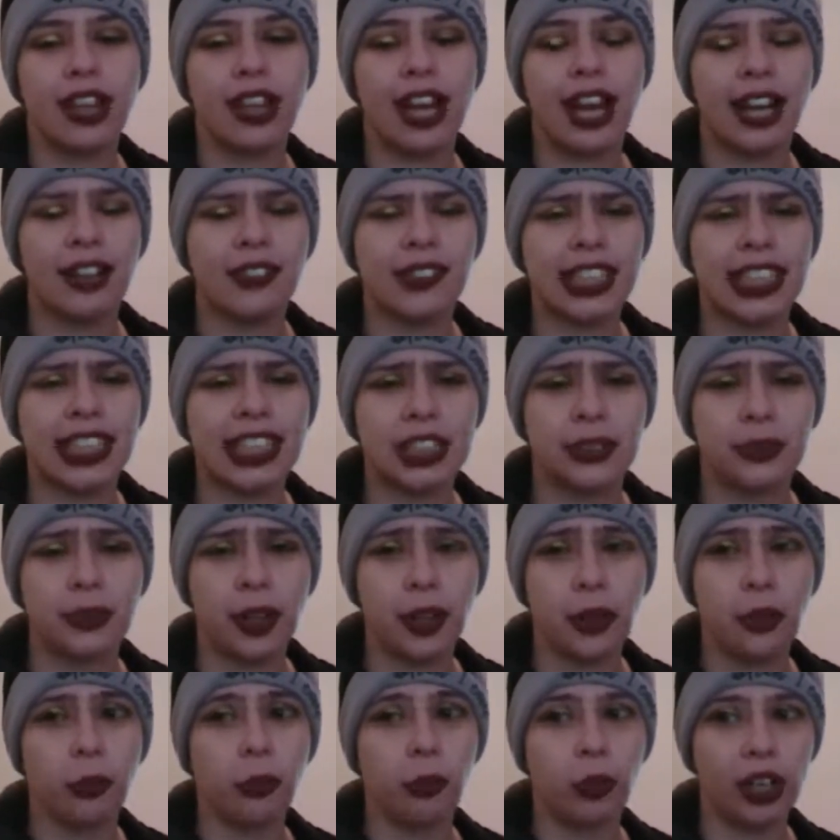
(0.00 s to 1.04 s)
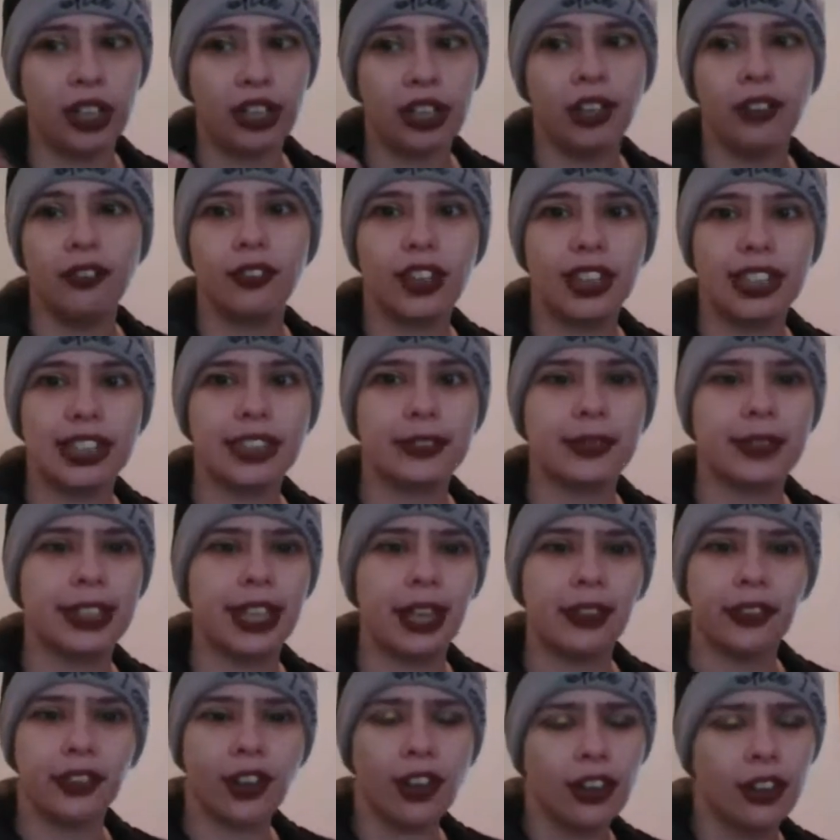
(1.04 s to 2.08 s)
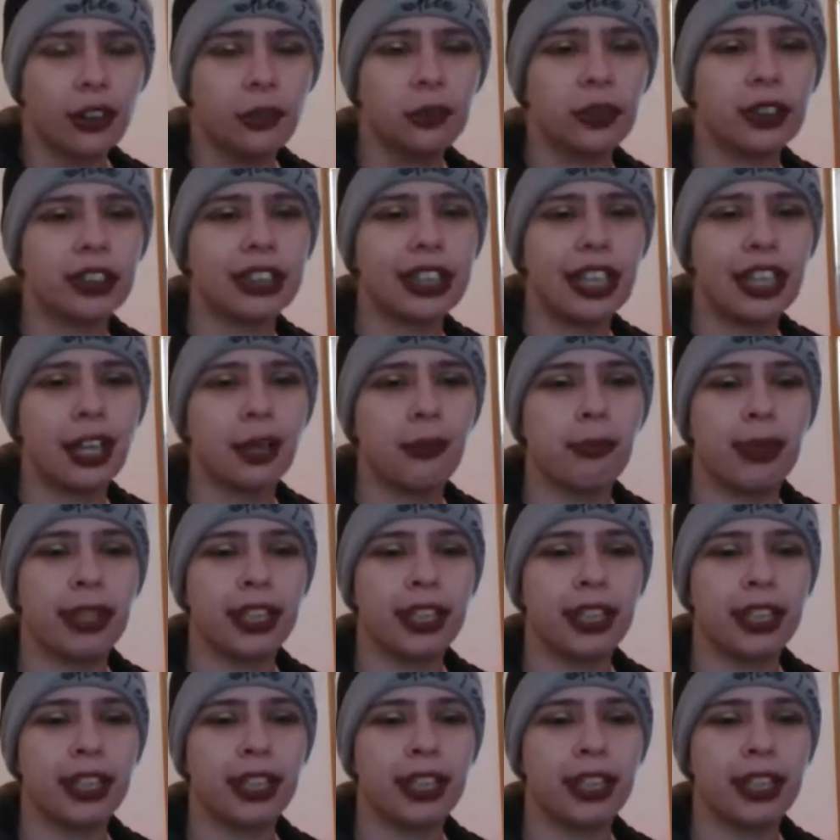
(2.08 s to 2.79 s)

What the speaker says: have sex with one of us without the other one there,